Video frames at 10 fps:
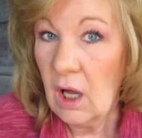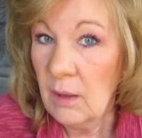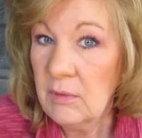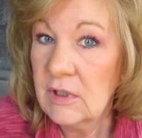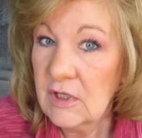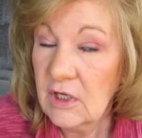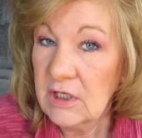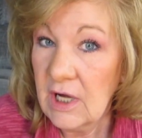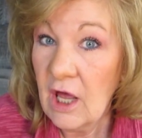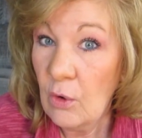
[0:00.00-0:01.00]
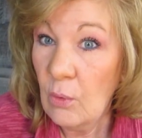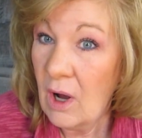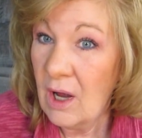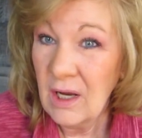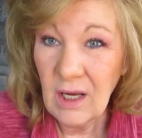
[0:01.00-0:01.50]
I'm going to tell you now
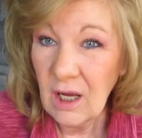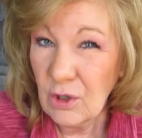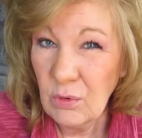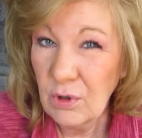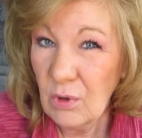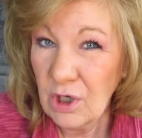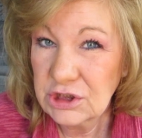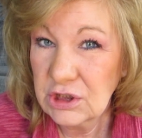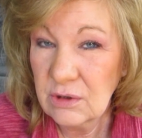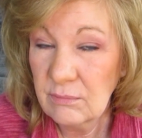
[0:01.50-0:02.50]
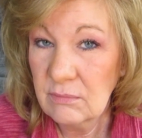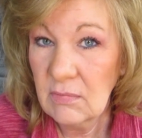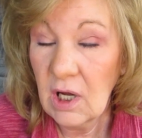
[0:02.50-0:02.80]
why I quit watching him.